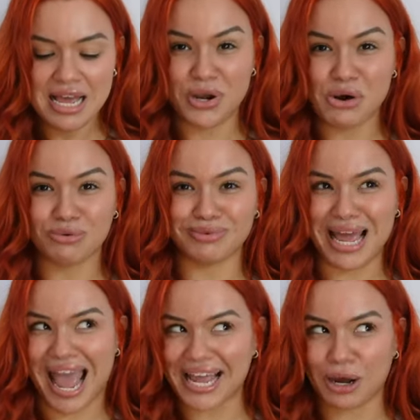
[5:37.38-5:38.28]
We don't
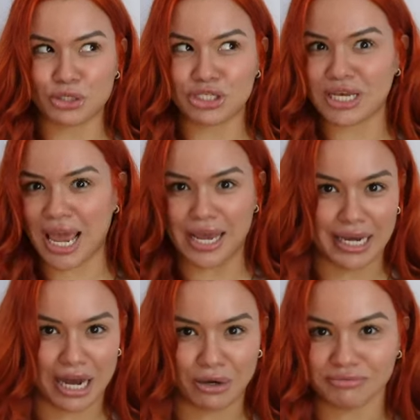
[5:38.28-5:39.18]
hang out just to
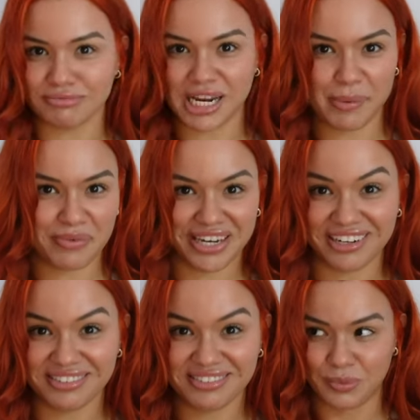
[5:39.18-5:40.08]
hang out type of
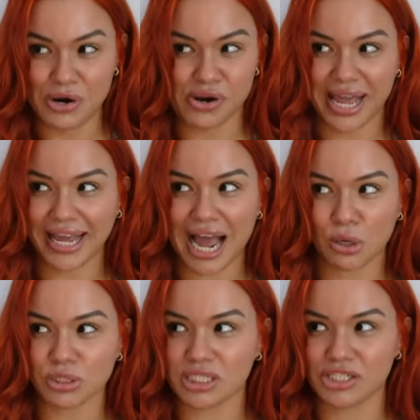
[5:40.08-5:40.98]
deal. We don't hang
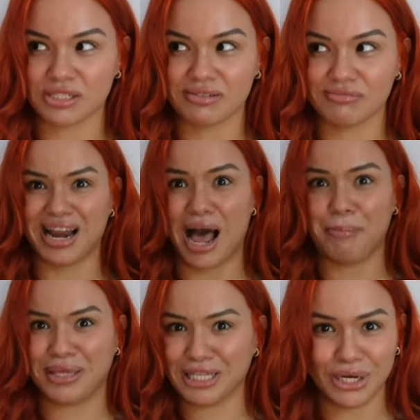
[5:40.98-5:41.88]
out to just
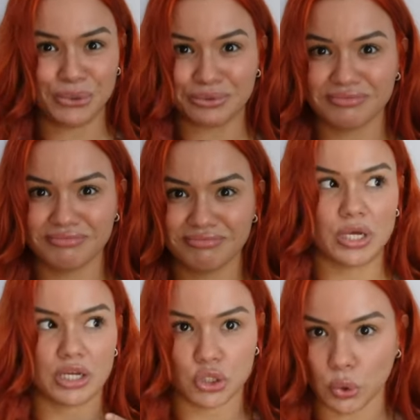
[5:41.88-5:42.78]
not be alone
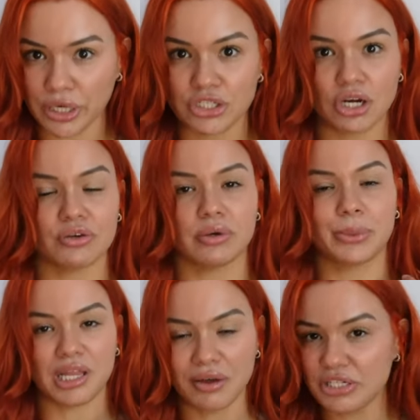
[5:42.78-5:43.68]
we adore each other and
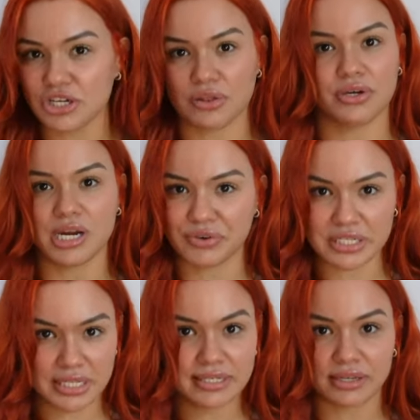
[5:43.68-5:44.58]
we love each other in every
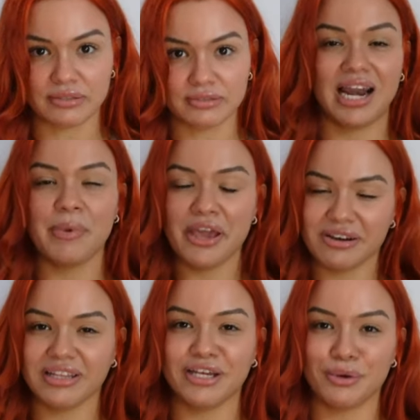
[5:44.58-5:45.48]
season. And I'm here
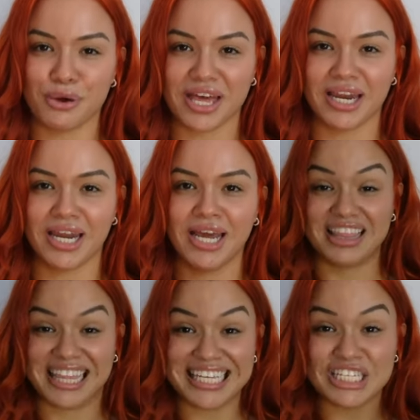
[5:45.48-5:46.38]
to let you know that
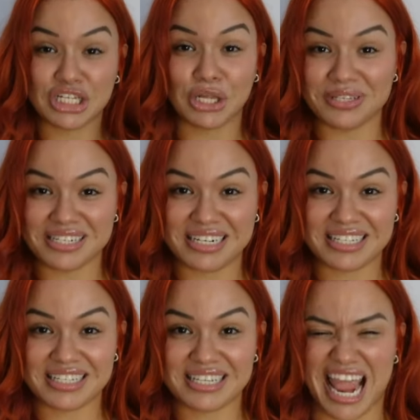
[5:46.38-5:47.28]
this
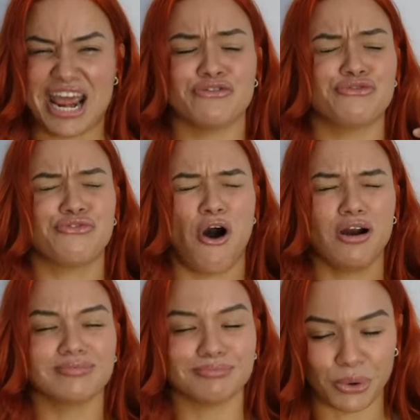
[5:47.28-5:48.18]
closeness and
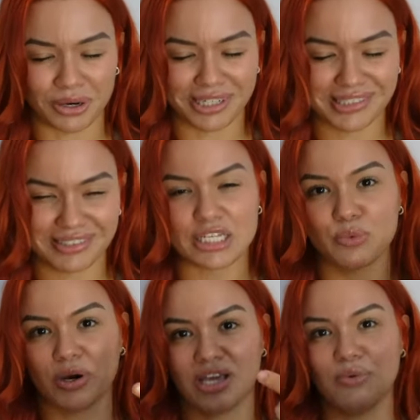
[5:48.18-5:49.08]
far more is
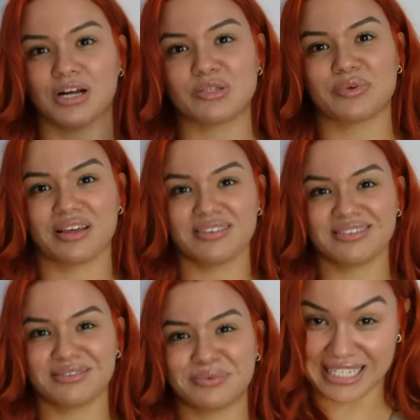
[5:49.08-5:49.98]
what he wants with
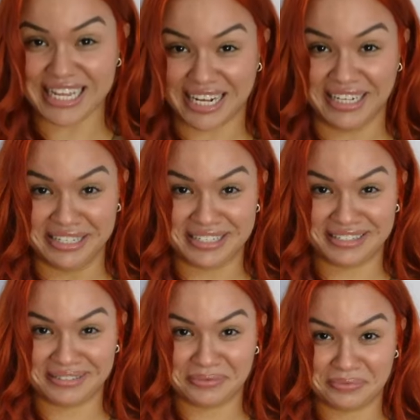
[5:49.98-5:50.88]
us. I said us.